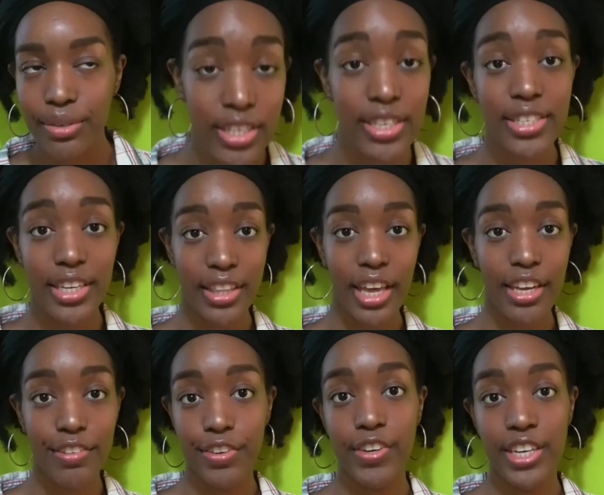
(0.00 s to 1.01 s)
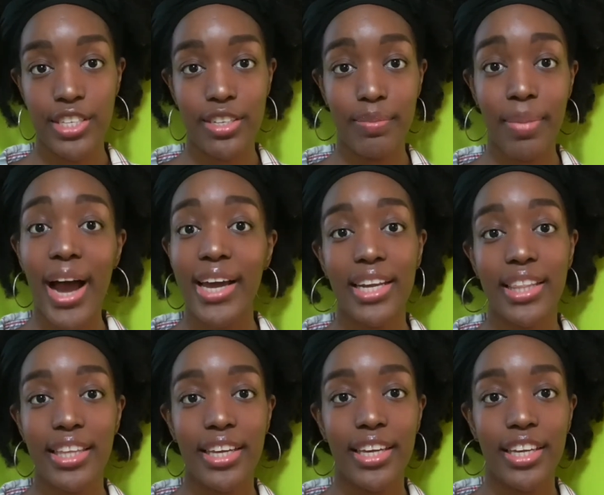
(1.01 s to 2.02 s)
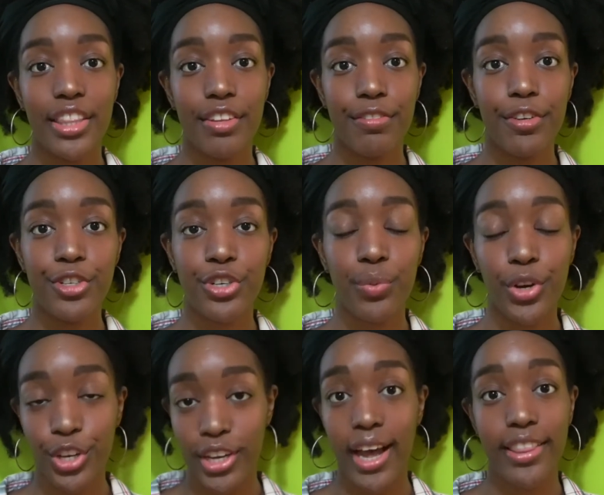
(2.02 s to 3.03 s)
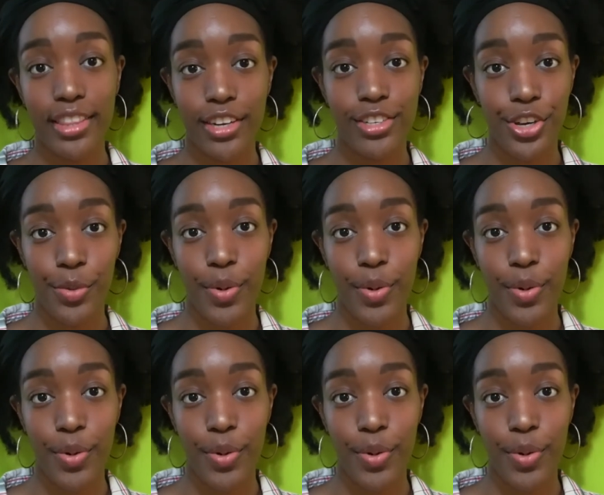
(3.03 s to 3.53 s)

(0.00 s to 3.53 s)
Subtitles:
to see that if you need to buy anything in the future when you get there to your